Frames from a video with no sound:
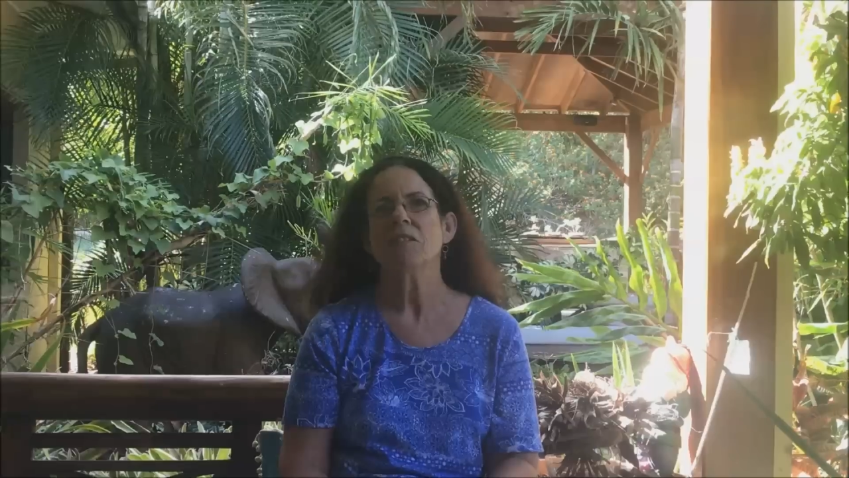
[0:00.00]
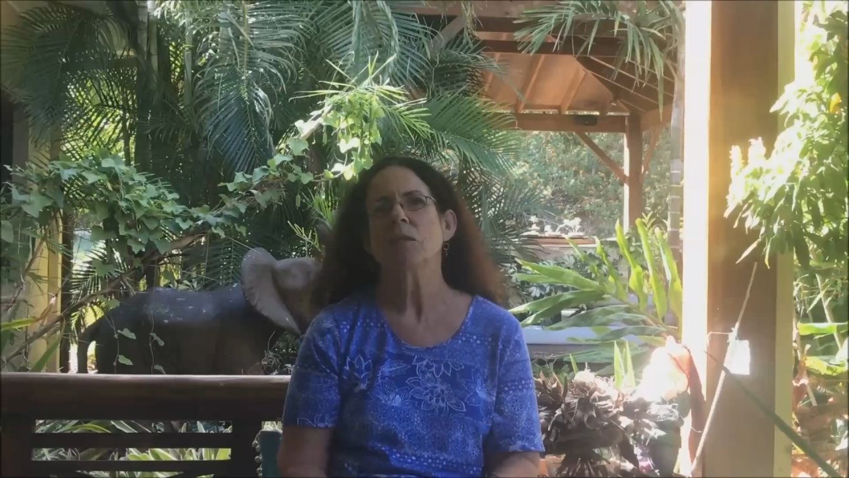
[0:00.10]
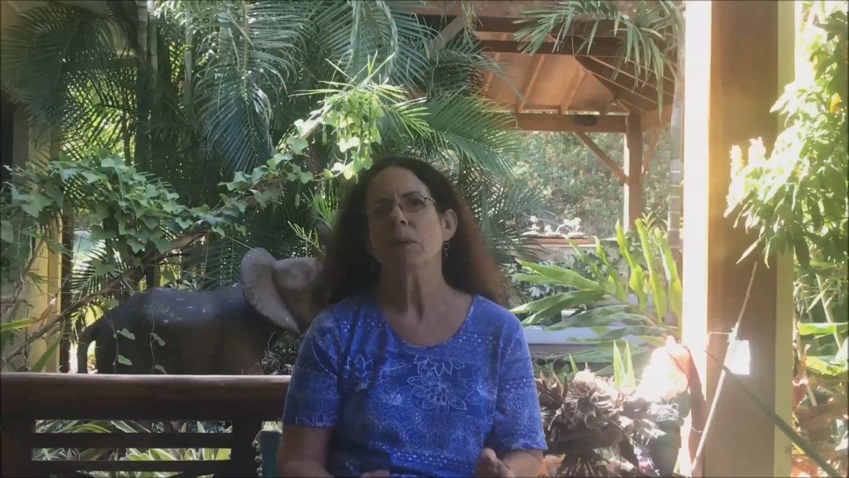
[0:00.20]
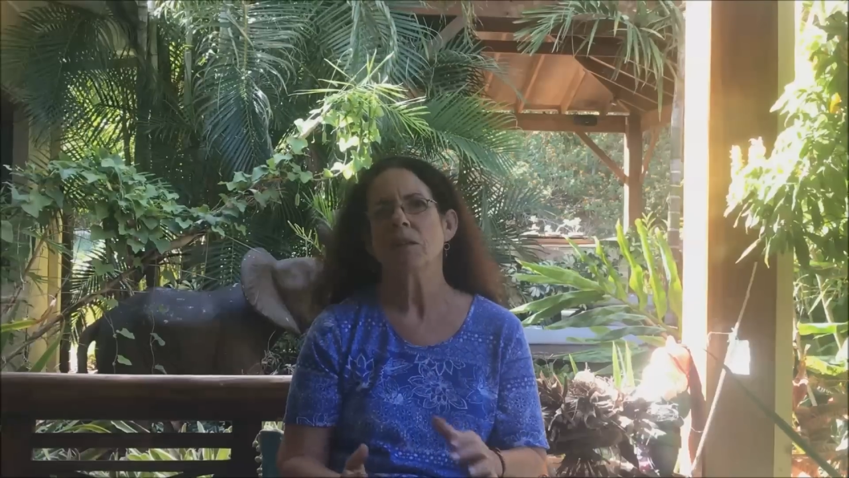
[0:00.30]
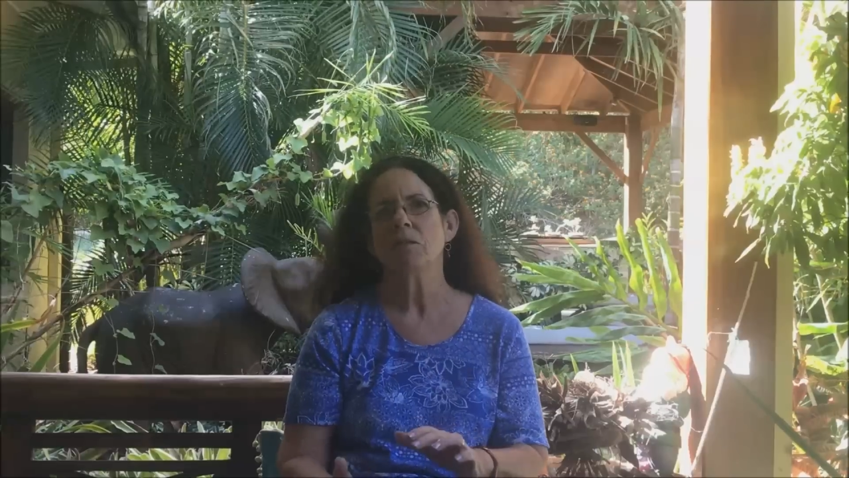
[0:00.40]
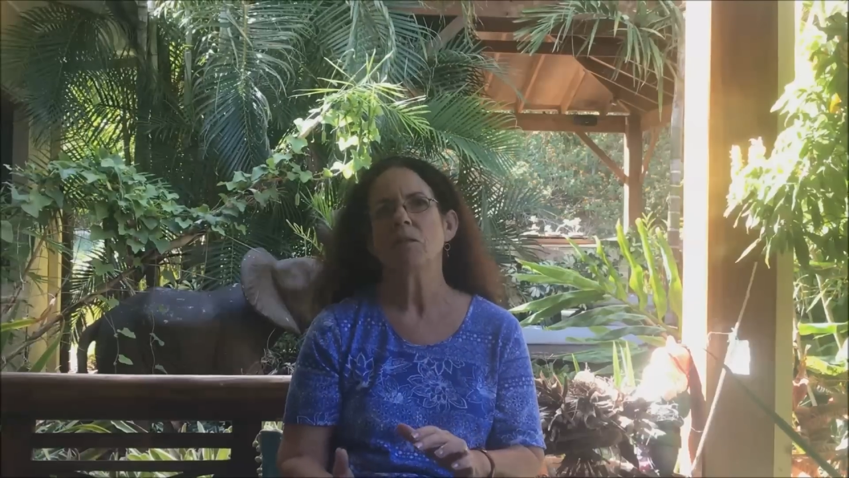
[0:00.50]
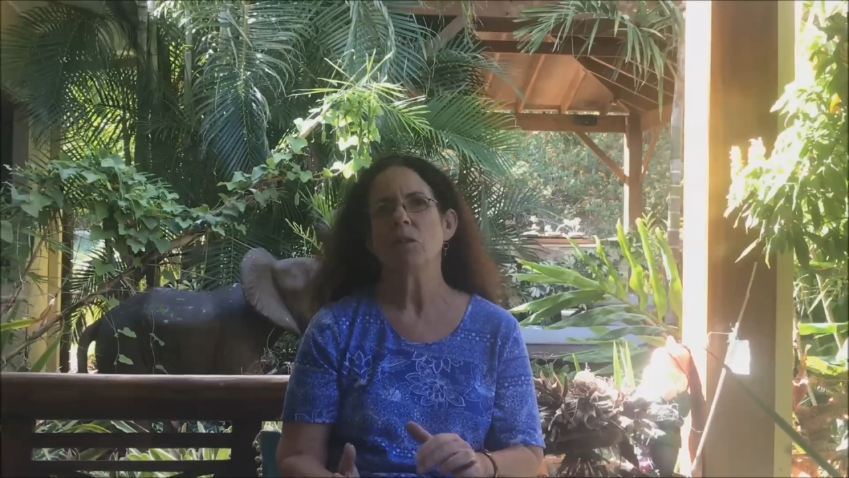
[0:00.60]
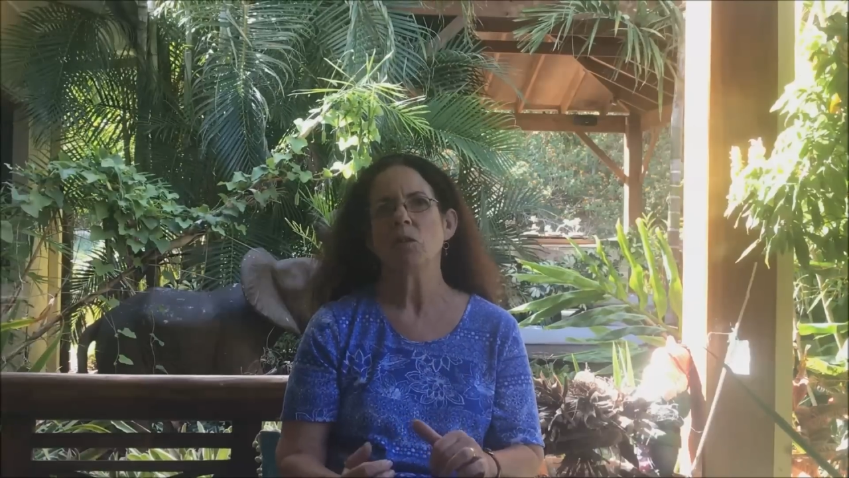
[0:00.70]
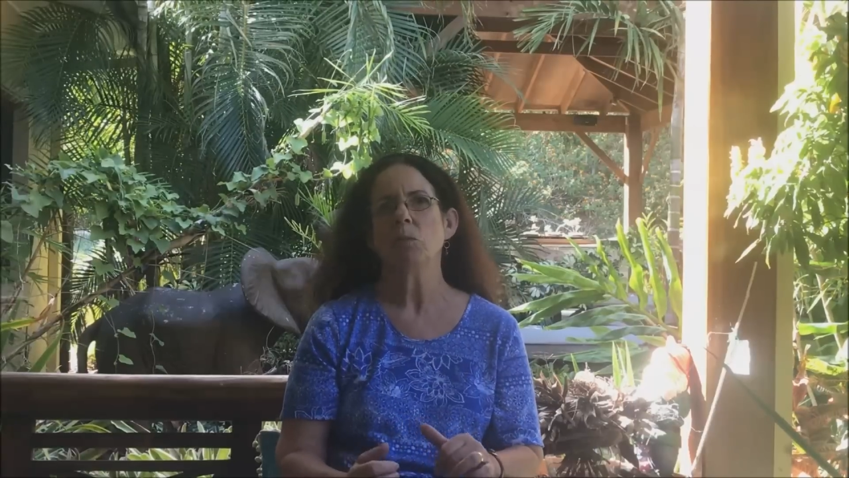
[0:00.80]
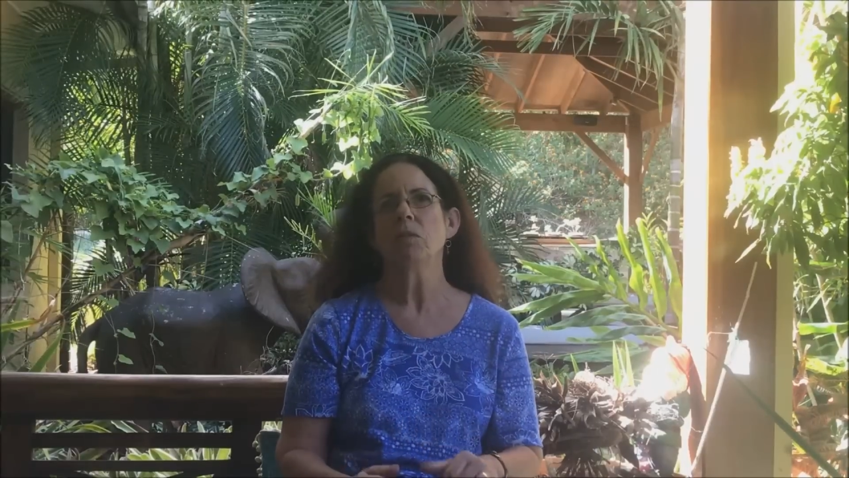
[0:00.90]
as opposed to
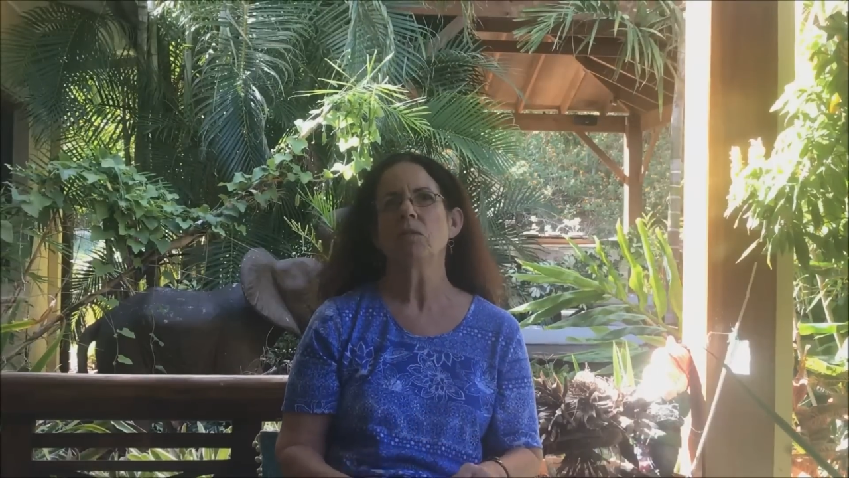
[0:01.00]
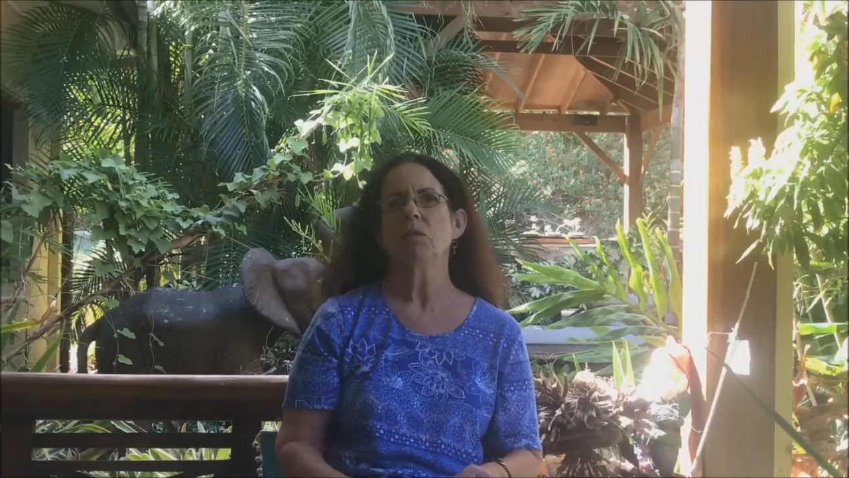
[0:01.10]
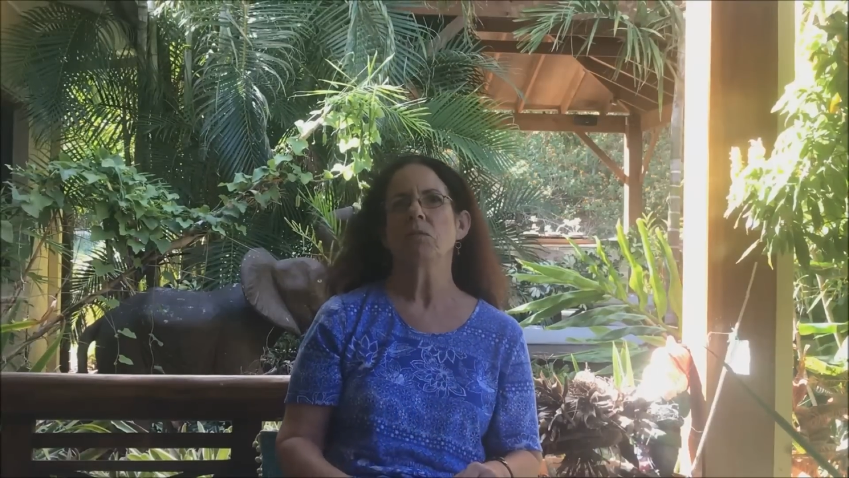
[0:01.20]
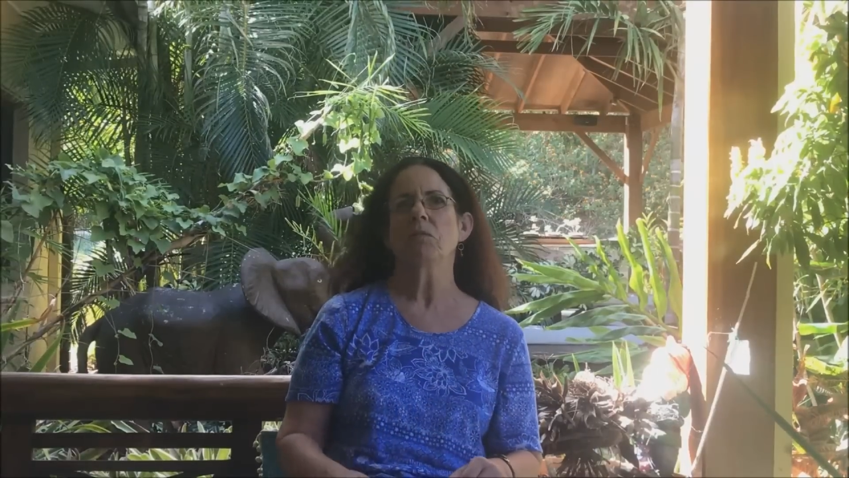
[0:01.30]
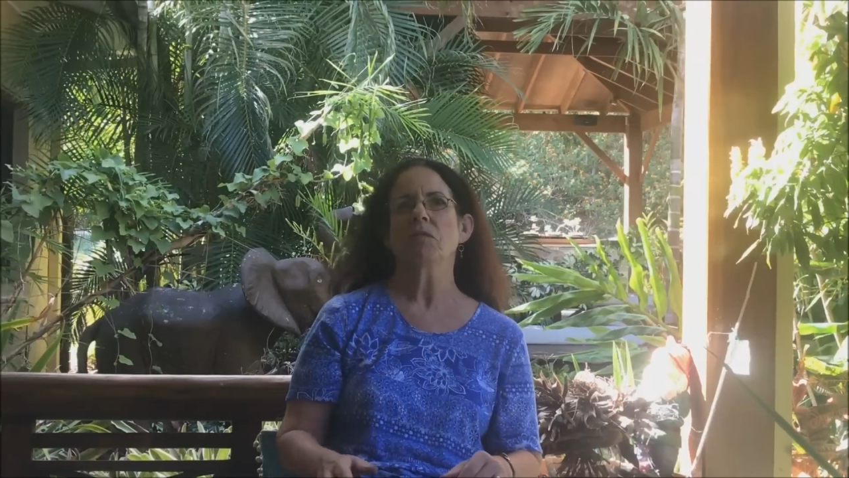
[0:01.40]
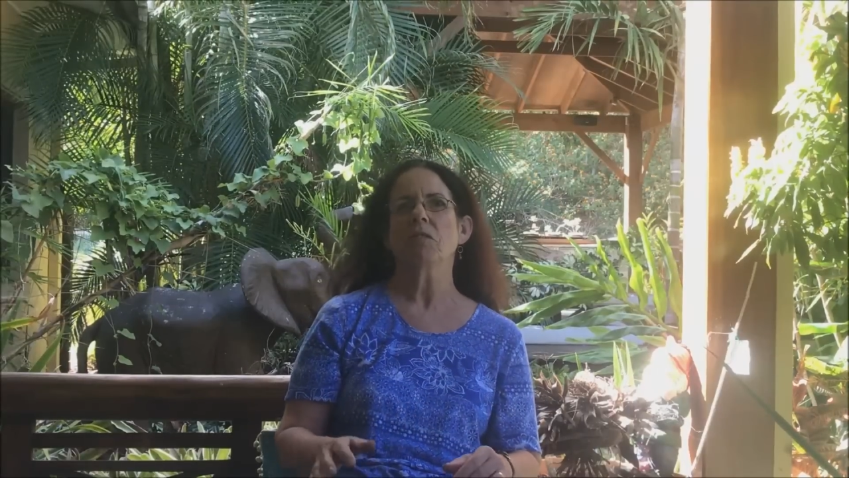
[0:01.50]
humans who were